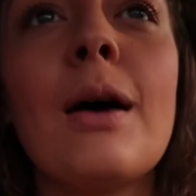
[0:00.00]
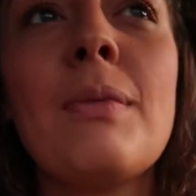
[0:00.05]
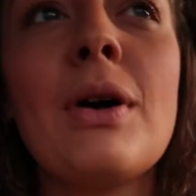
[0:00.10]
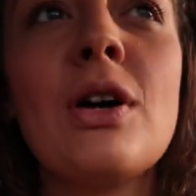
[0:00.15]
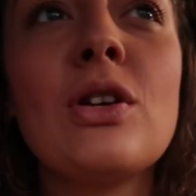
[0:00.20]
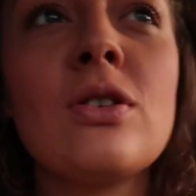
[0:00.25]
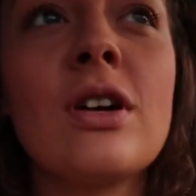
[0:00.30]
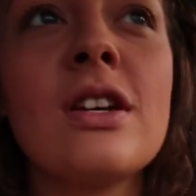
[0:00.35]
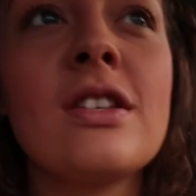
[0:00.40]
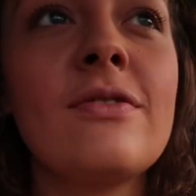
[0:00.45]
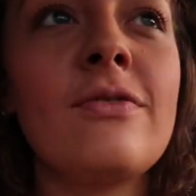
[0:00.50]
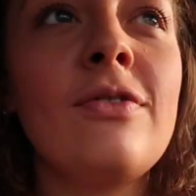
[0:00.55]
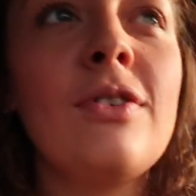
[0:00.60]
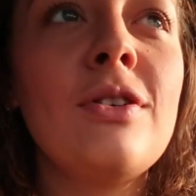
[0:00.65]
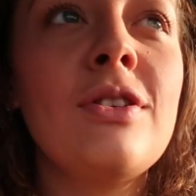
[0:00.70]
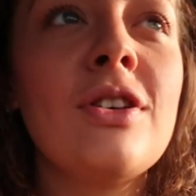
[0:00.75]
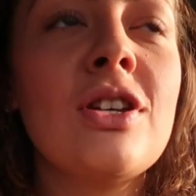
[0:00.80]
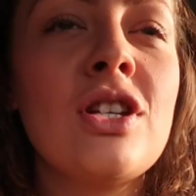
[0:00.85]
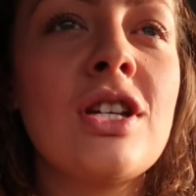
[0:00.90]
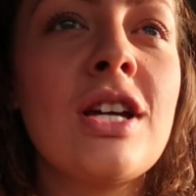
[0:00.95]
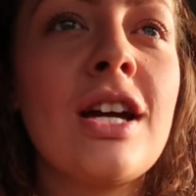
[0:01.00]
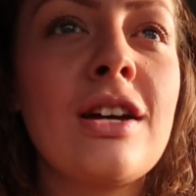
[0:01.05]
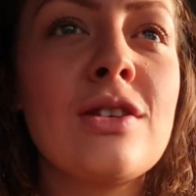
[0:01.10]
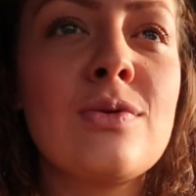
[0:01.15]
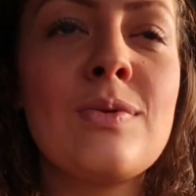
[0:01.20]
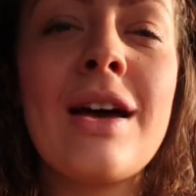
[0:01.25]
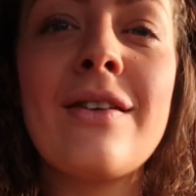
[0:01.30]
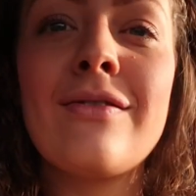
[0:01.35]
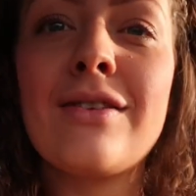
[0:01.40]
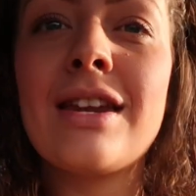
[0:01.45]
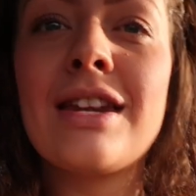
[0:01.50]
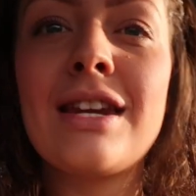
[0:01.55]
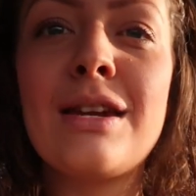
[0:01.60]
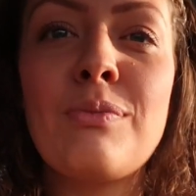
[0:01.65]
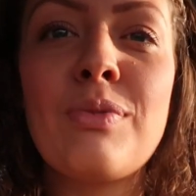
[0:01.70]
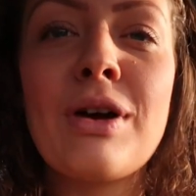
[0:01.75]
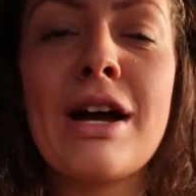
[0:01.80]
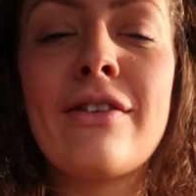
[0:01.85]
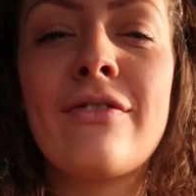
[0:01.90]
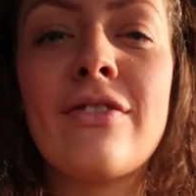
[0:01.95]
I might try some food this year because we haven't had any
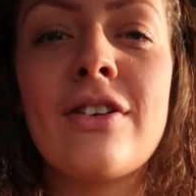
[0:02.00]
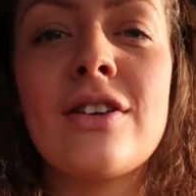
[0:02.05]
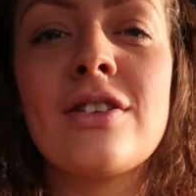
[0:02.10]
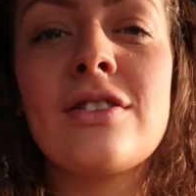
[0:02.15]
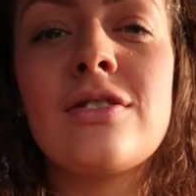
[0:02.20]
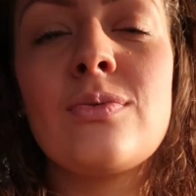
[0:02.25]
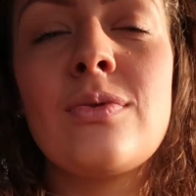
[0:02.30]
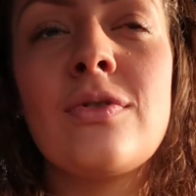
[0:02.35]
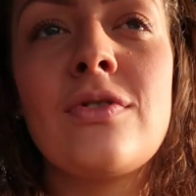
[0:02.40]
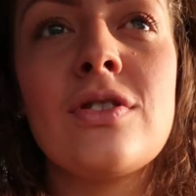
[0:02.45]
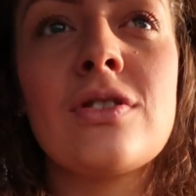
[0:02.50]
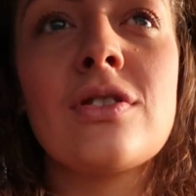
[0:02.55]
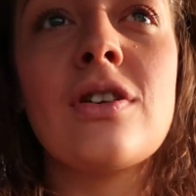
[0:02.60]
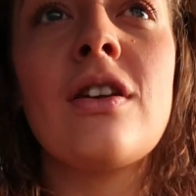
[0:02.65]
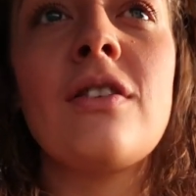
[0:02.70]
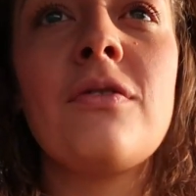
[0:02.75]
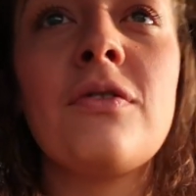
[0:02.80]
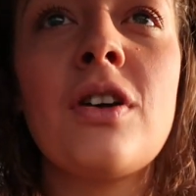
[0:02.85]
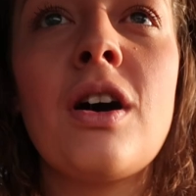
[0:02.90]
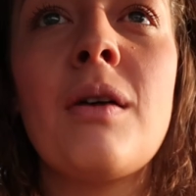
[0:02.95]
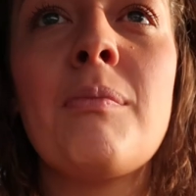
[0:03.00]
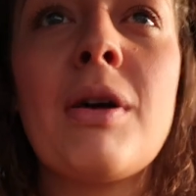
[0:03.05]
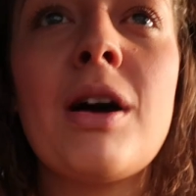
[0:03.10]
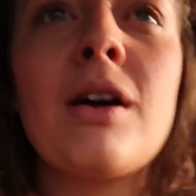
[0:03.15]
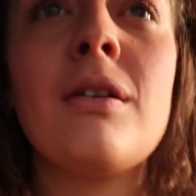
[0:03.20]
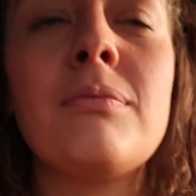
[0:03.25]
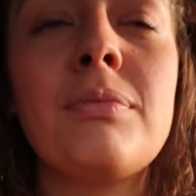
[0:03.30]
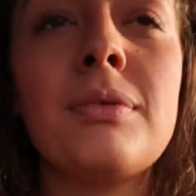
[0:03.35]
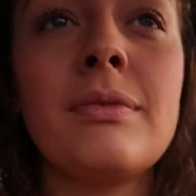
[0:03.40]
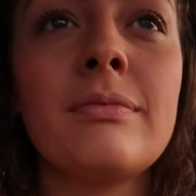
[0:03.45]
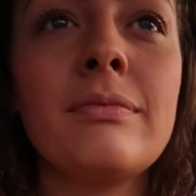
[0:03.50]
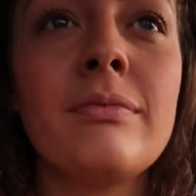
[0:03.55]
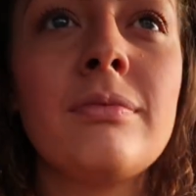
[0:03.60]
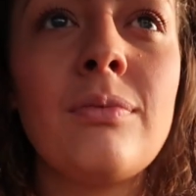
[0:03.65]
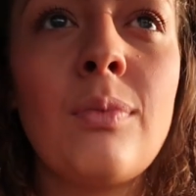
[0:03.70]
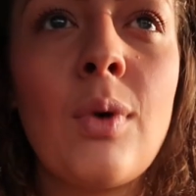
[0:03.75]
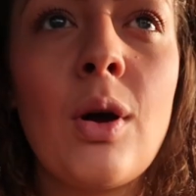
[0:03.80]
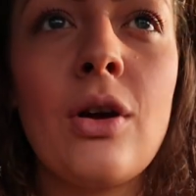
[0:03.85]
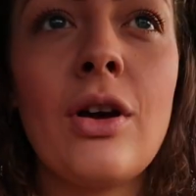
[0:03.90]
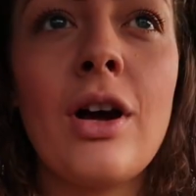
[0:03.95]
breakfast we've just kind of come up
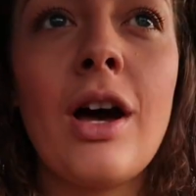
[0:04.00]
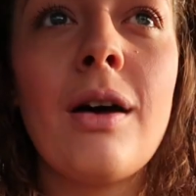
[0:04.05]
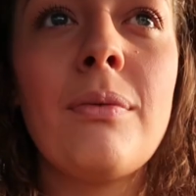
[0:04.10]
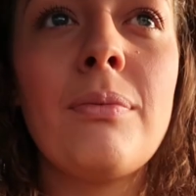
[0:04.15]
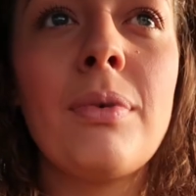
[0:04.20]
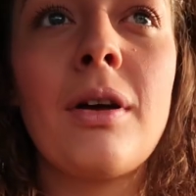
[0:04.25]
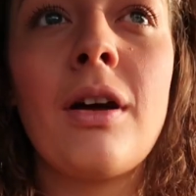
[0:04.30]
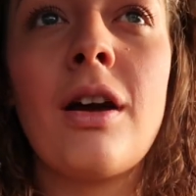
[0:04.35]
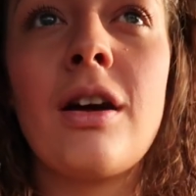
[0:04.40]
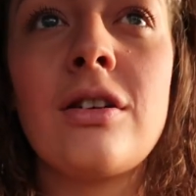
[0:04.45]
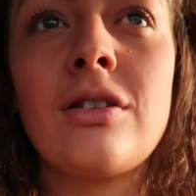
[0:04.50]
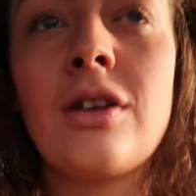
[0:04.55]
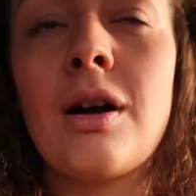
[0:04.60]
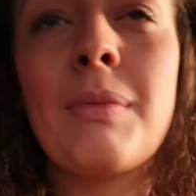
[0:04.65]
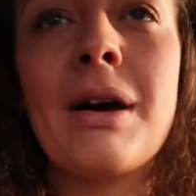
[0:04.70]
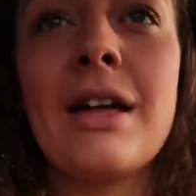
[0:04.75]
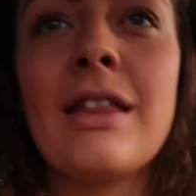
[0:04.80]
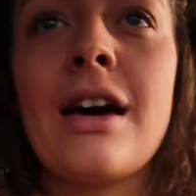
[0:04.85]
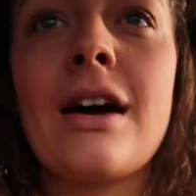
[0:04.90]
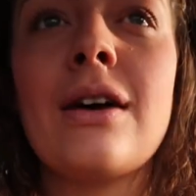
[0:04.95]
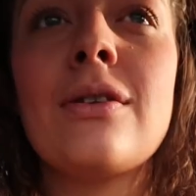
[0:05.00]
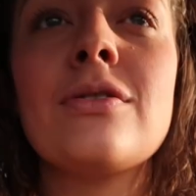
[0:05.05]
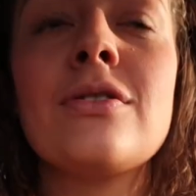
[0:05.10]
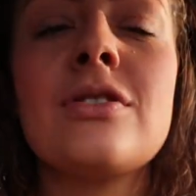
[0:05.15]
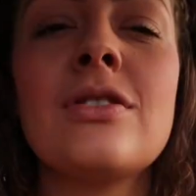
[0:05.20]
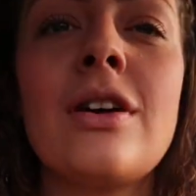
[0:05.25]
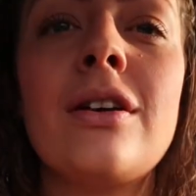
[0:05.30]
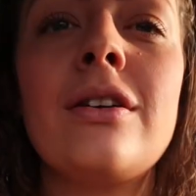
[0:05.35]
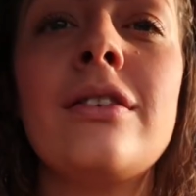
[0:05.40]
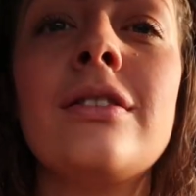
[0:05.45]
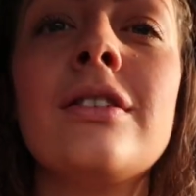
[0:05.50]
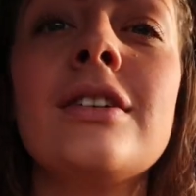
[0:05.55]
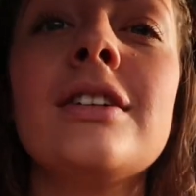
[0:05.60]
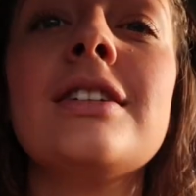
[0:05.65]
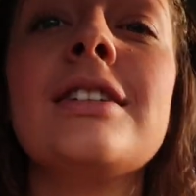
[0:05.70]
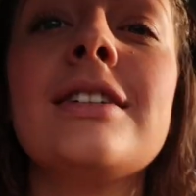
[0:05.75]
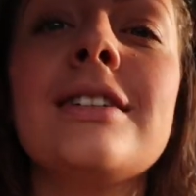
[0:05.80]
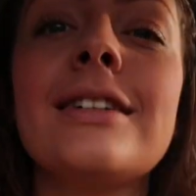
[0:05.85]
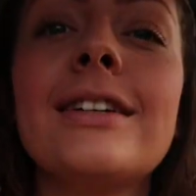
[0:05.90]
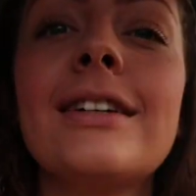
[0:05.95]
woke up and come out the house so
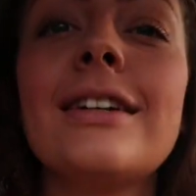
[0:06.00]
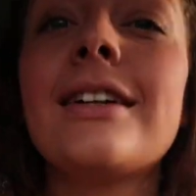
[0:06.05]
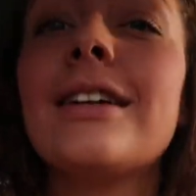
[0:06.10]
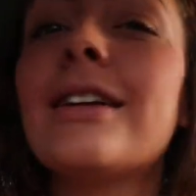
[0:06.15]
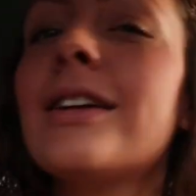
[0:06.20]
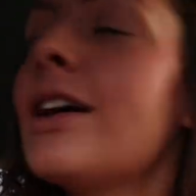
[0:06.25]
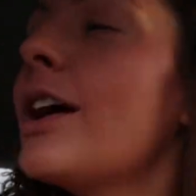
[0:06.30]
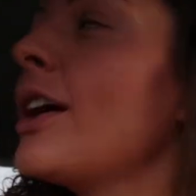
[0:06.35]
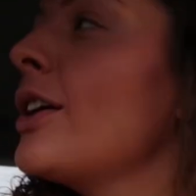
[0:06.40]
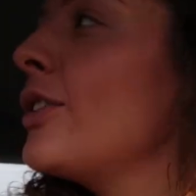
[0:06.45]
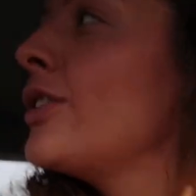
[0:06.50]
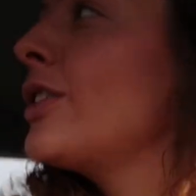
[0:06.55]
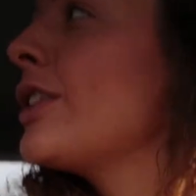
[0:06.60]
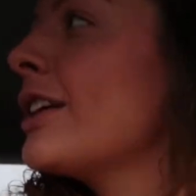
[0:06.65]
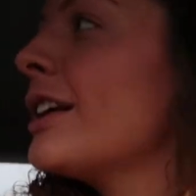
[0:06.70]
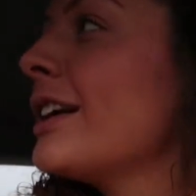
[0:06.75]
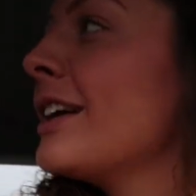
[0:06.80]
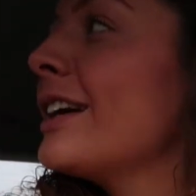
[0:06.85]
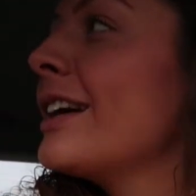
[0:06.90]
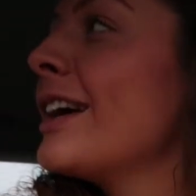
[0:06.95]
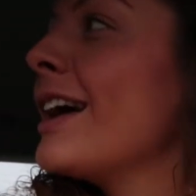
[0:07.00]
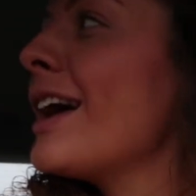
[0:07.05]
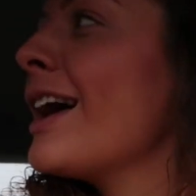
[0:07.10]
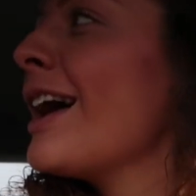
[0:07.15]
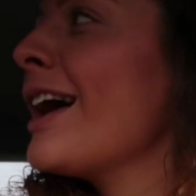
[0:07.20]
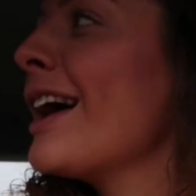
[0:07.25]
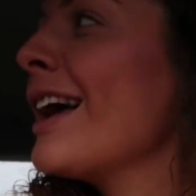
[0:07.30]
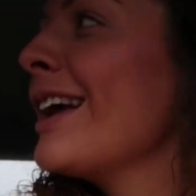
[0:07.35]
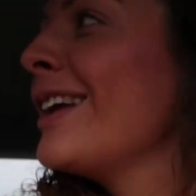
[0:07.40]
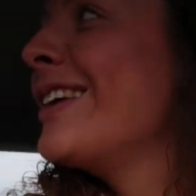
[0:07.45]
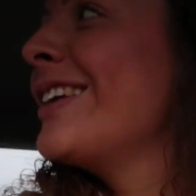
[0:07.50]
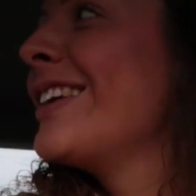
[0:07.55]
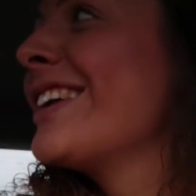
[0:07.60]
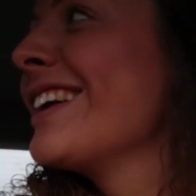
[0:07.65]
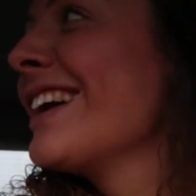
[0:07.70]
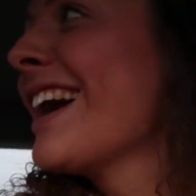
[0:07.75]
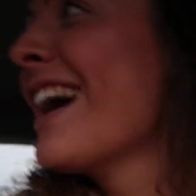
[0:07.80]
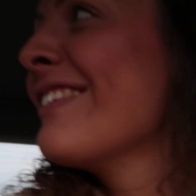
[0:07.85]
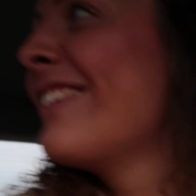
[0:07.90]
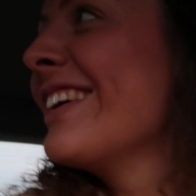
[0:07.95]
are you gonna are you
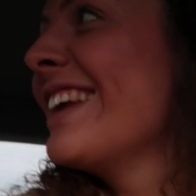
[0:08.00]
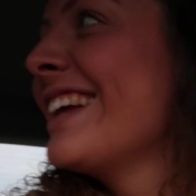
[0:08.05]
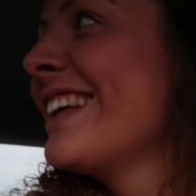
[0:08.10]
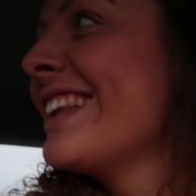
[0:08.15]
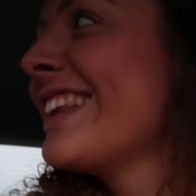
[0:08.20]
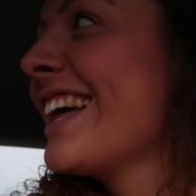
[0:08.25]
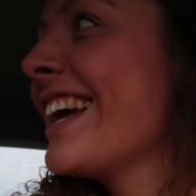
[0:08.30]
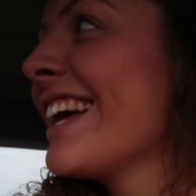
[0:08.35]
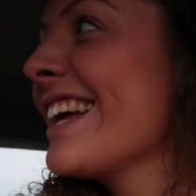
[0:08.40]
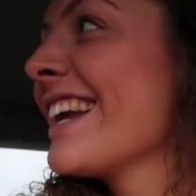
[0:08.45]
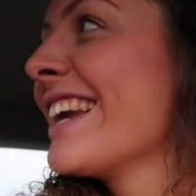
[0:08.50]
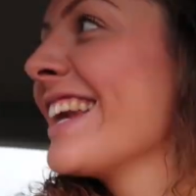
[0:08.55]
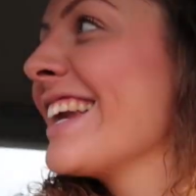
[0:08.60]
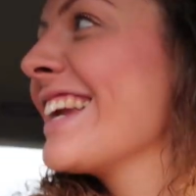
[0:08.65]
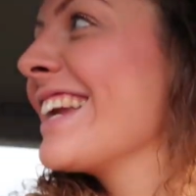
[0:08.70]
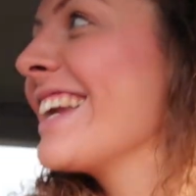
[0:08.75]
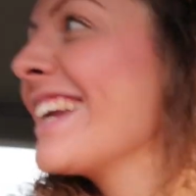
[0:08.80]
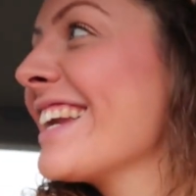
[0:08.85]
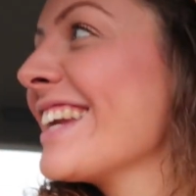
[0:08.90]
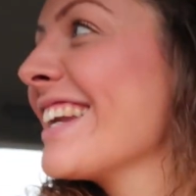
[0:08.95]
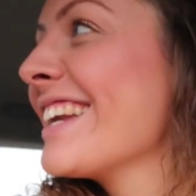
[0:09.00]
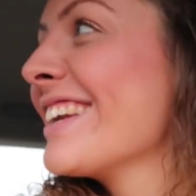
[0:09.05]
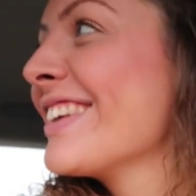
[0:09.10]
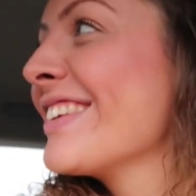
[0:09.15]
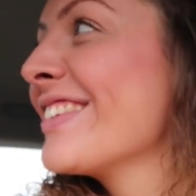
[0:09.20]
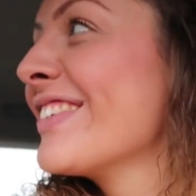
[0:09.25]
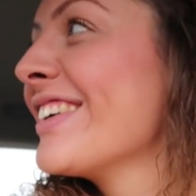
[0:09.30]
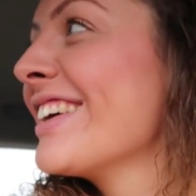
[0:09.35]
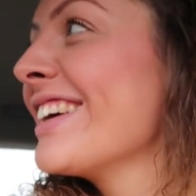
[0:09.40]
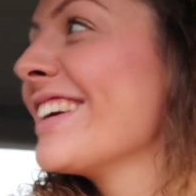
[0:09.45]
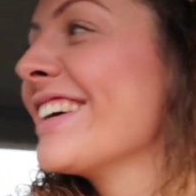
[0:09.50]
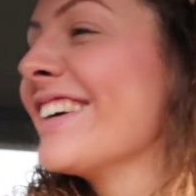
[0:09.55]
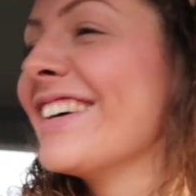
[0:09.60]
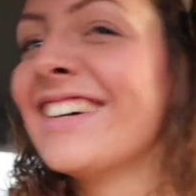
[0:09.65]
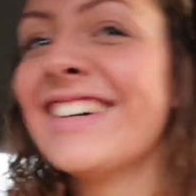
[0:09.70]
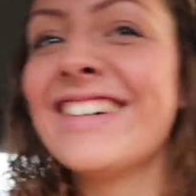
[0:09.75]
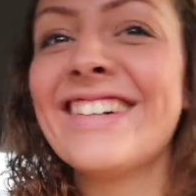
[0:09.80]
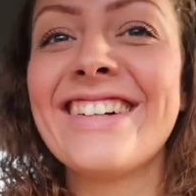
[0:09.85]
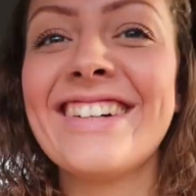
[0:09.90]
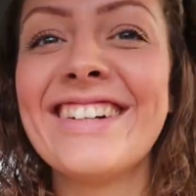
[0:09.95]
gonna have anything no Probably
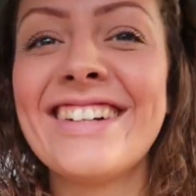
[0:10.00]
not.